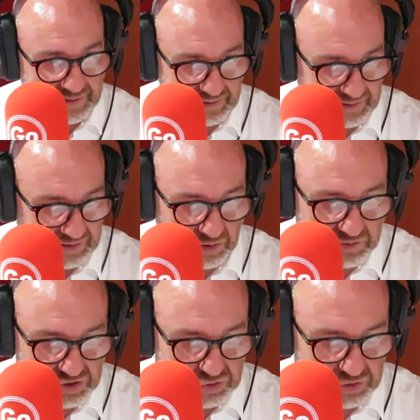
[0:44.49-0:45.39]
He
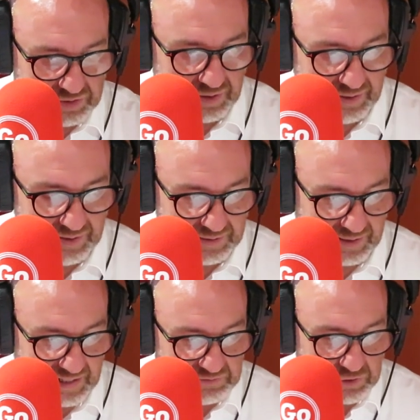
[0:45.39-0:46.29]
understood
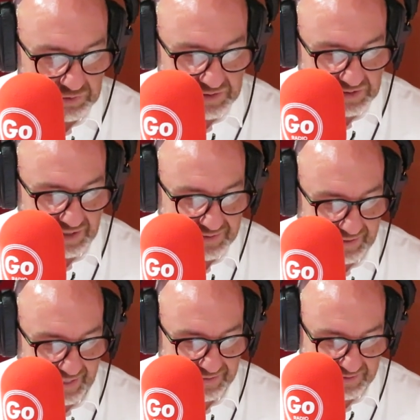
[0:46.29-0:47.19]
the level that Rangers had to
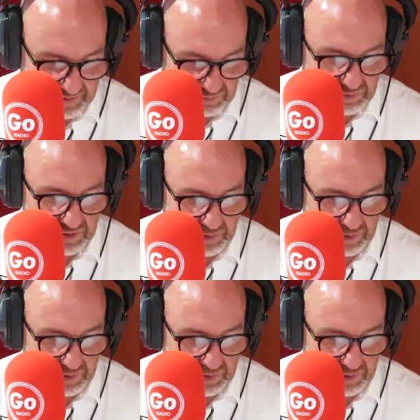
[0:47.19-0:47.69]
get to,